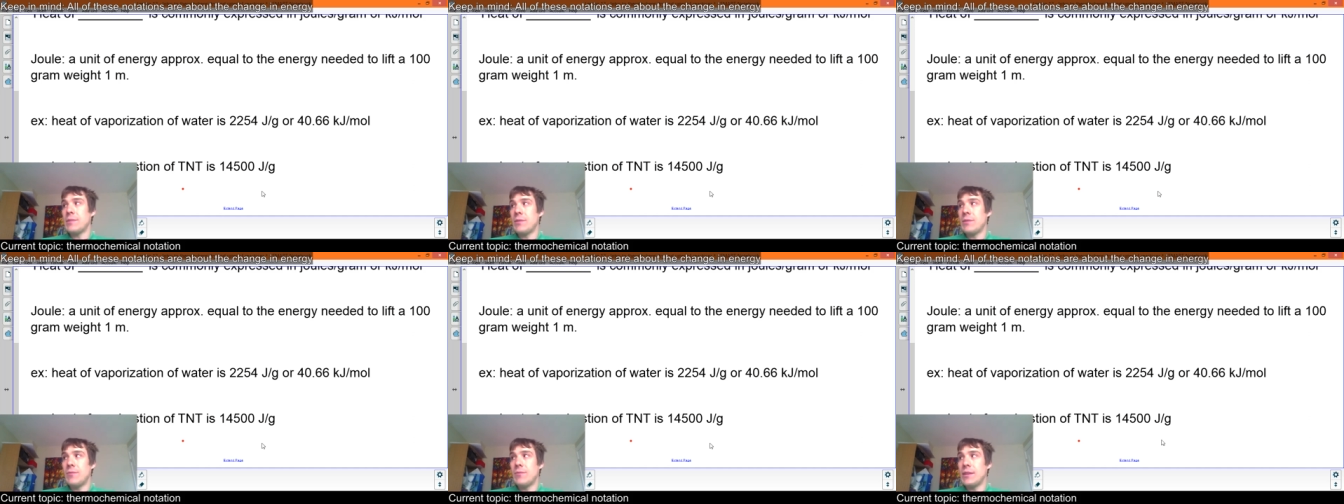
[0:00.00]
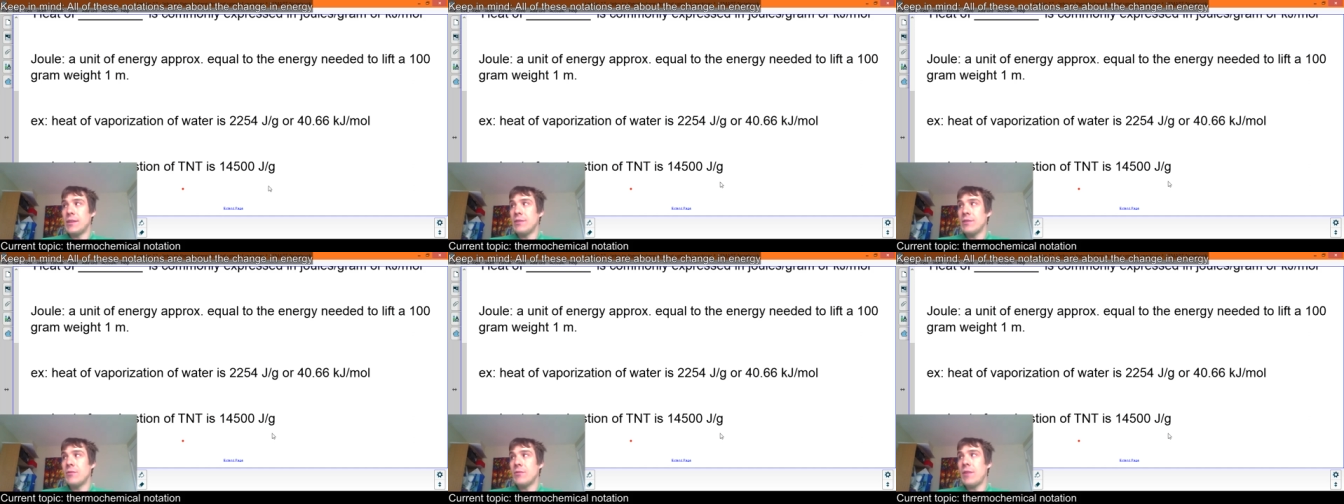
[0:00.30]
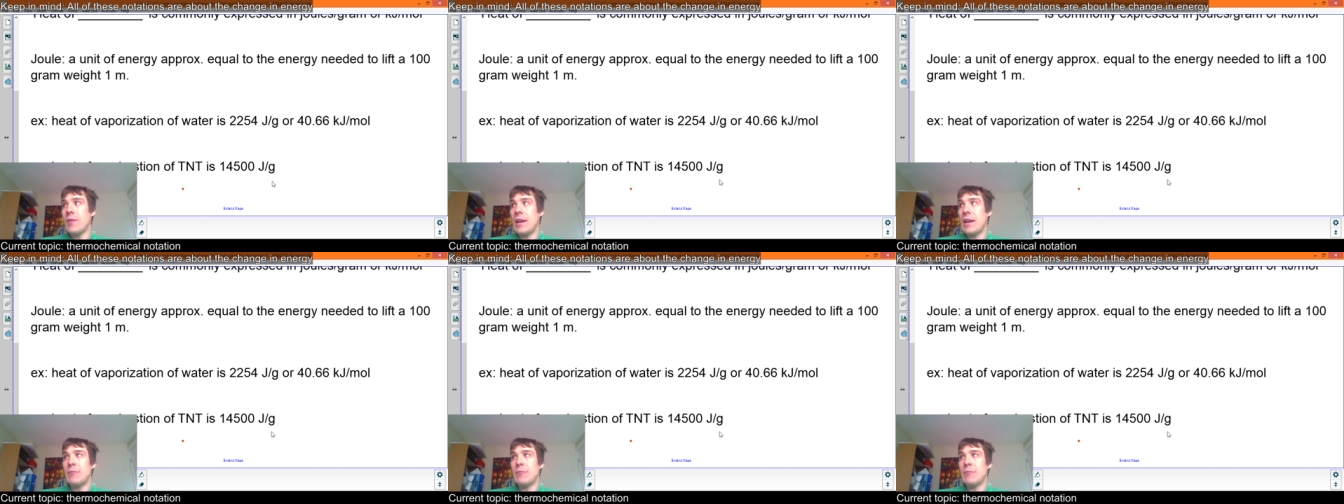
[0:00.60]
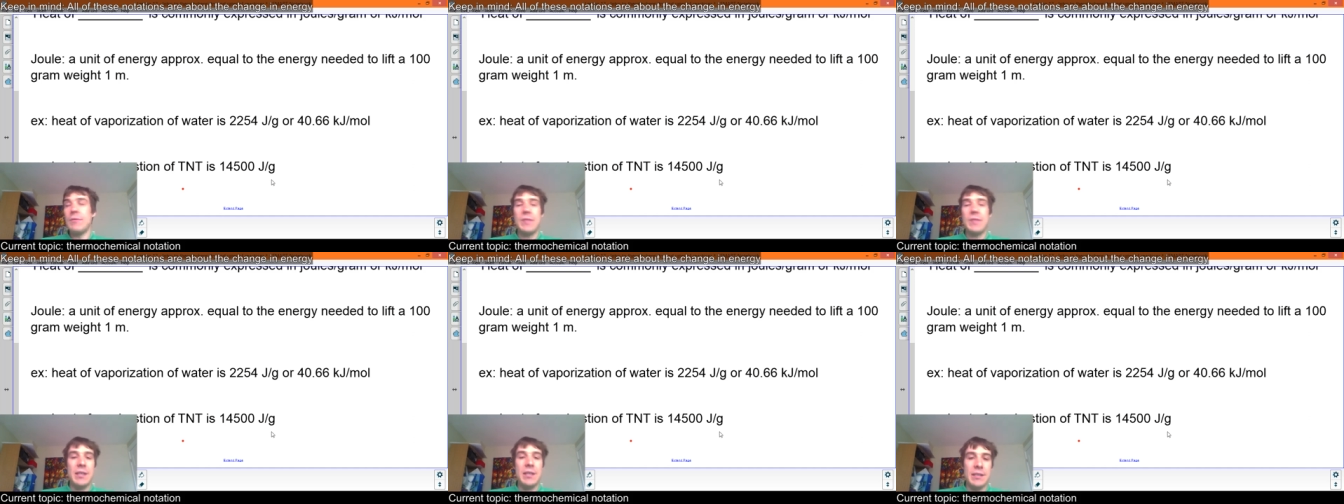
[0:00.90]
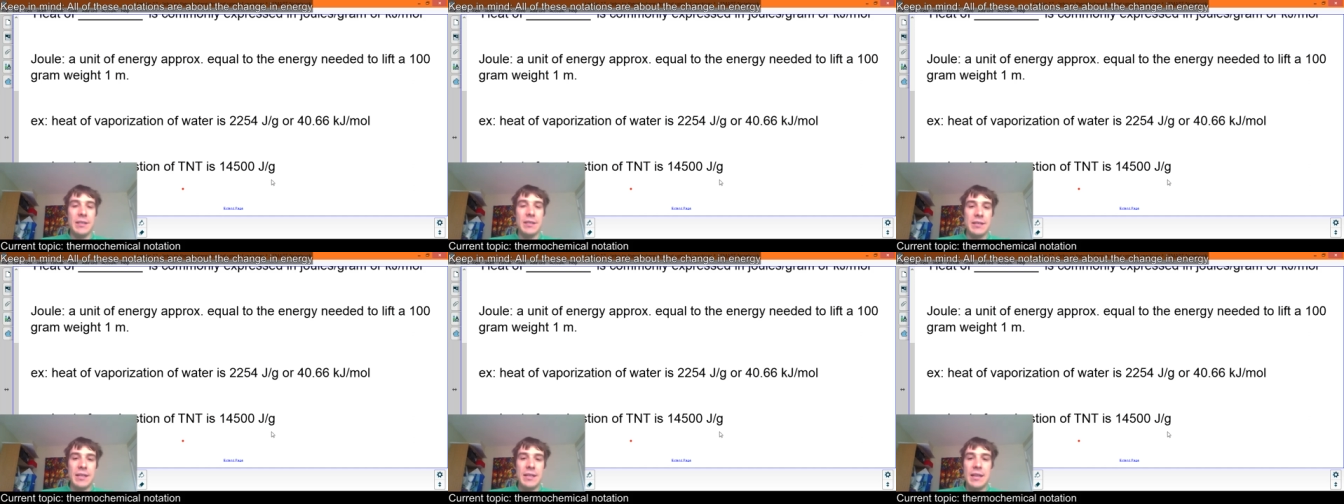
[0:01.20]
So 1 gram of
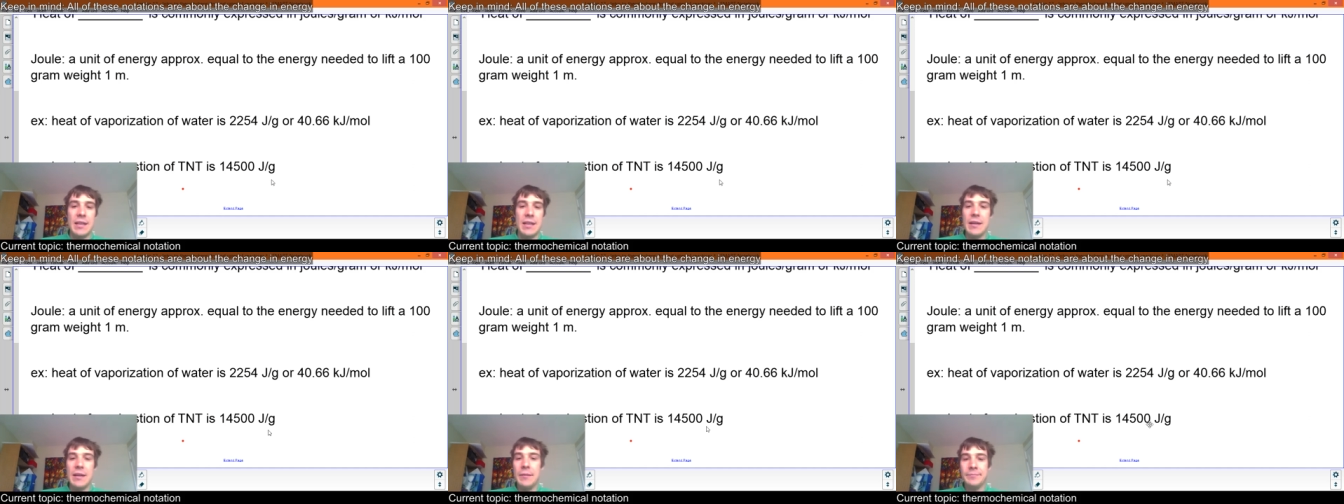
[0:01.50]
TNT